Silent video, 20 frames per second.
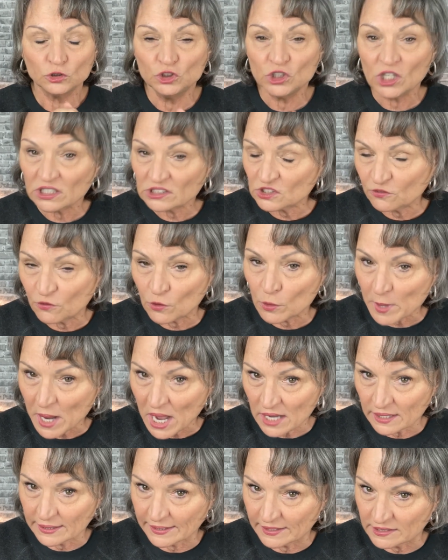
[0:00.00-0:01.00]
just for
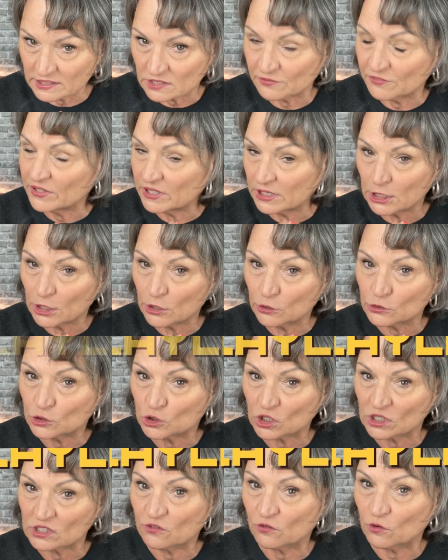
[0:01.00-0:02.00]
buyers, videos
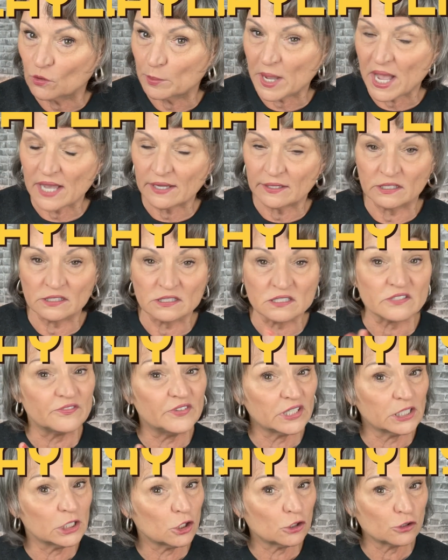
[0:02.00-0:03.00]
just for buyers,
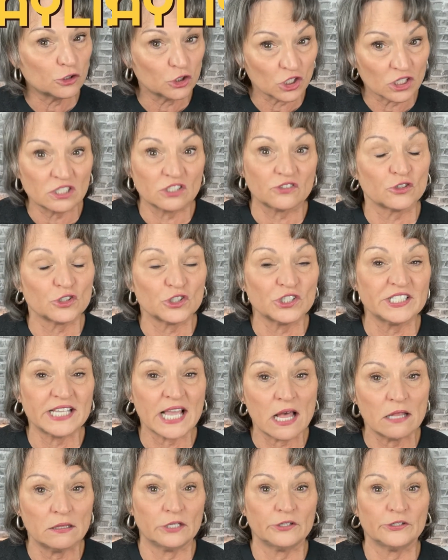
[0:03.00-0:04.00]
videos just for
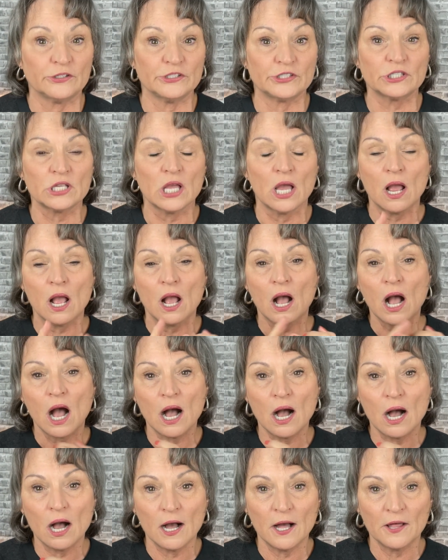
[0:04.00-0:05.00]
sellers,
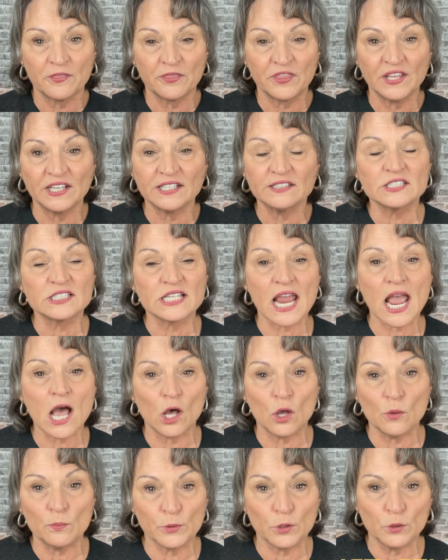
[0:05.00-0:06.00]
uh, things to
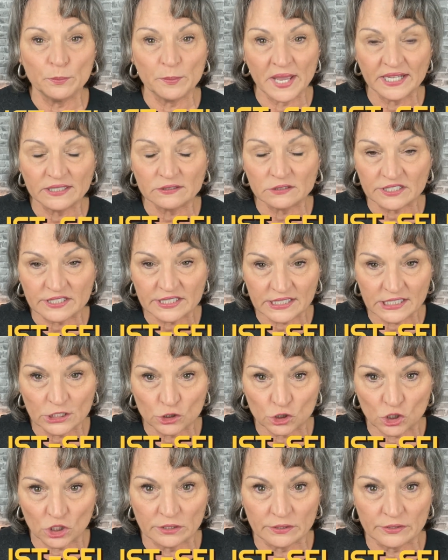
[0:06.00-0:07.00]
help you make
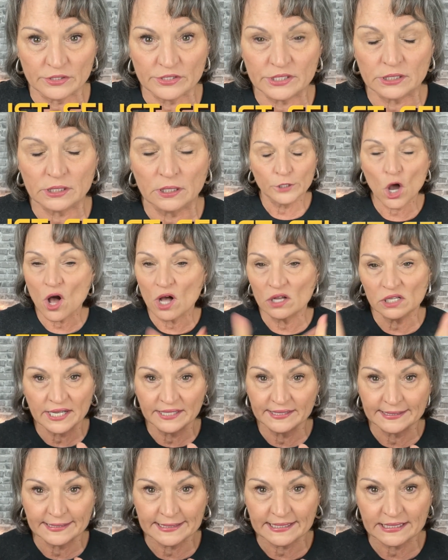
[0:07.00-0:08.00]
decisions, all
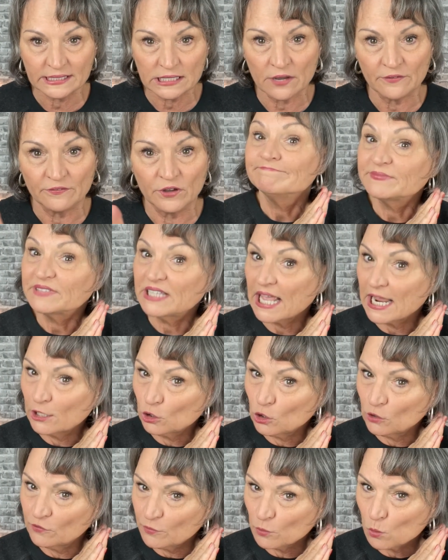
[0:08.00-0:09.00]
kinds of stuff.
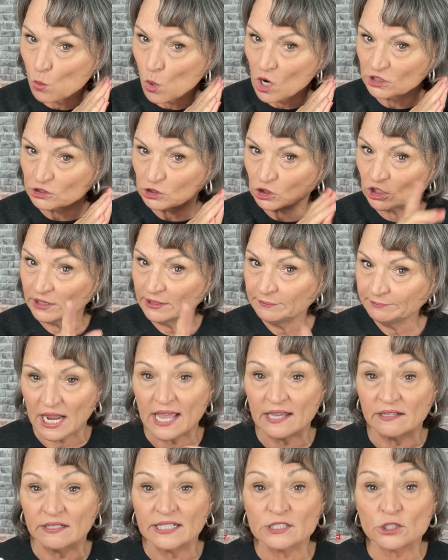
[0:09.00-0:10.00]
Thank you for watching,
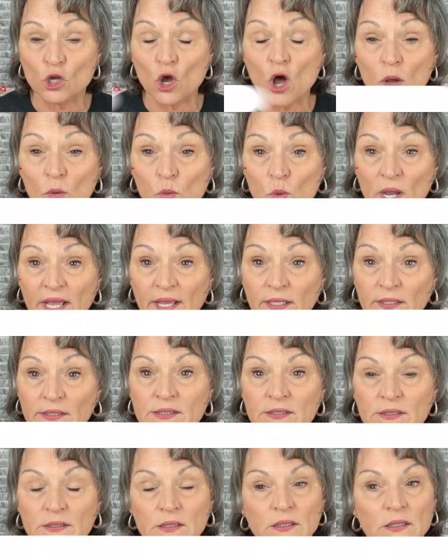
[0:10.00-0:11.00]
and as
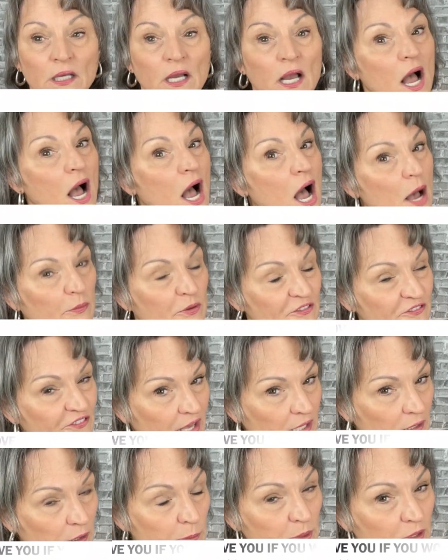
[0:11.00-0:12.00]
always, I'm
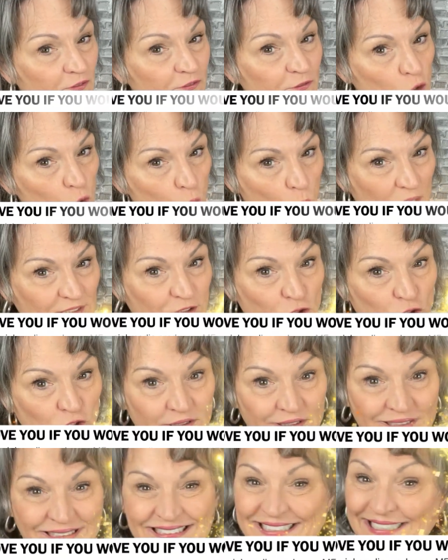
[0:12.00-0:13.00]
available for
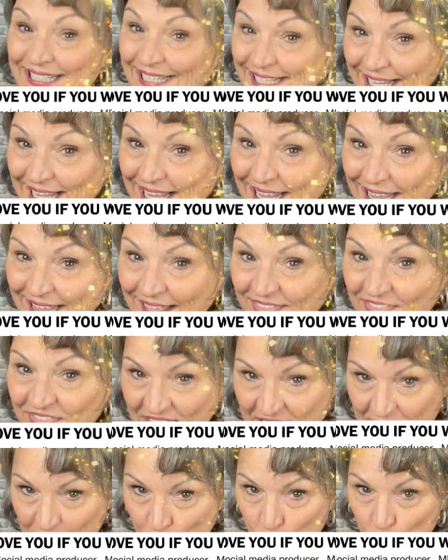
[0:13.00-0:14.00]
questions.
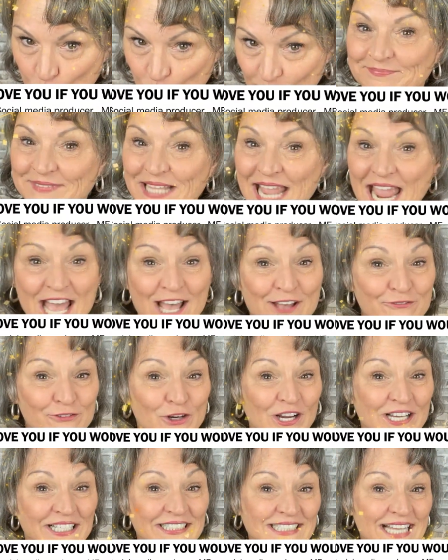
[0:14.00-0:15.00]
Thank you. Have a
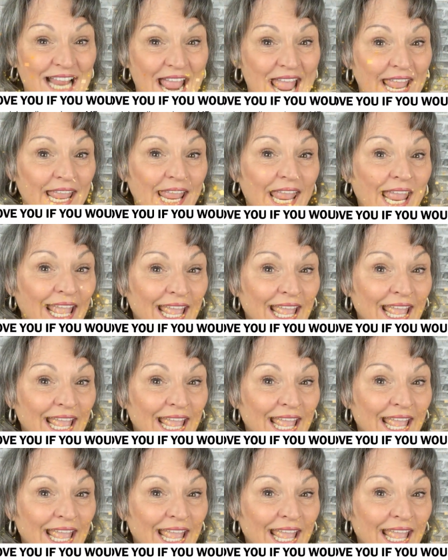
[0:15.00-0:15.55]
great day.